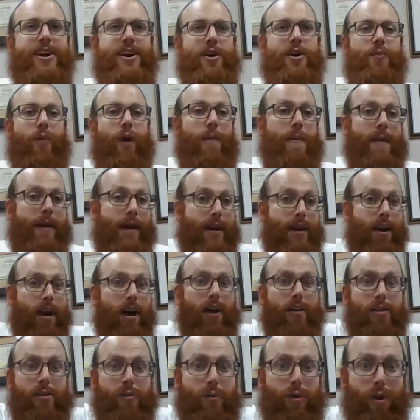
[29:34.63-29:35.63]
Why are you making
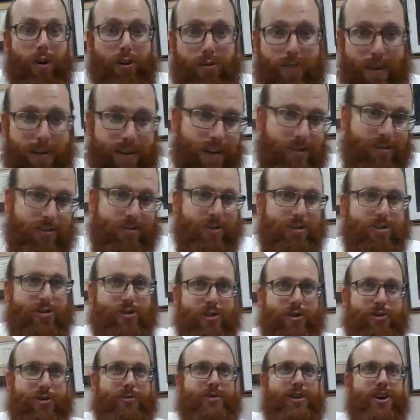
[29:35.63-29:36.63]
all the world crazy, not just the
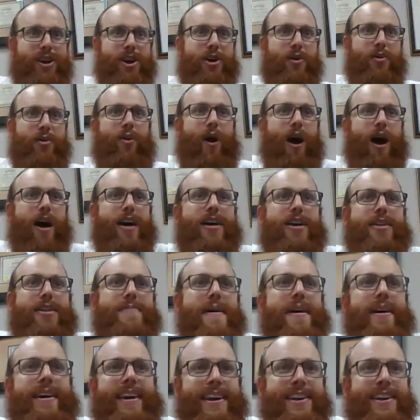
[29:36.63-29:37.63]
Jews? Why are
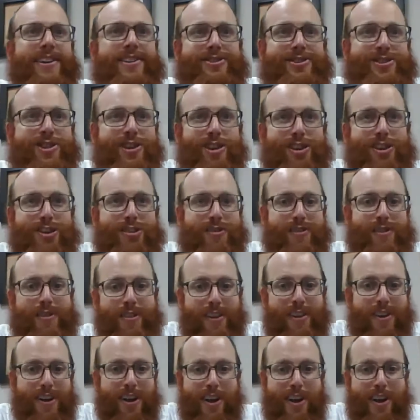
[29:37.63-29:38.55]
you making your children?